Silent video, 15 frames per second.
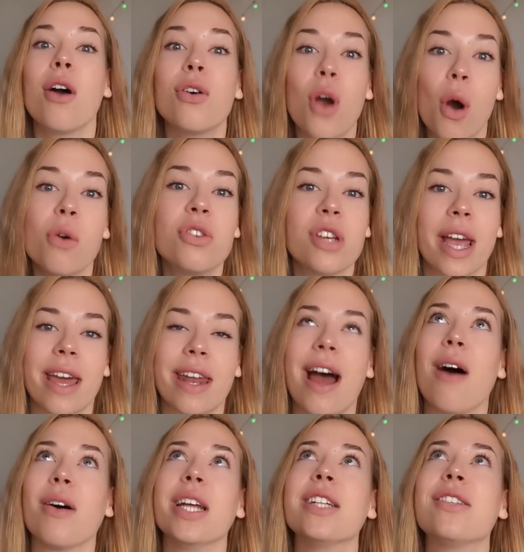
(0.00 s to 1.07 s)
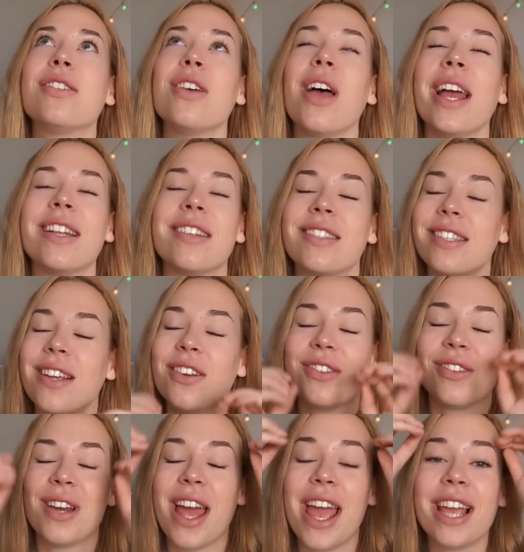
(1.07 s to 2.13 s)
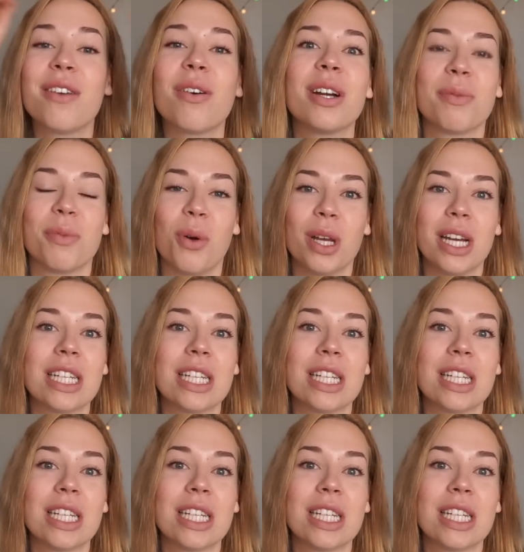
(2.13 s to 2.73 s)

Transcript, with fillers: Go check it out. It's incredible.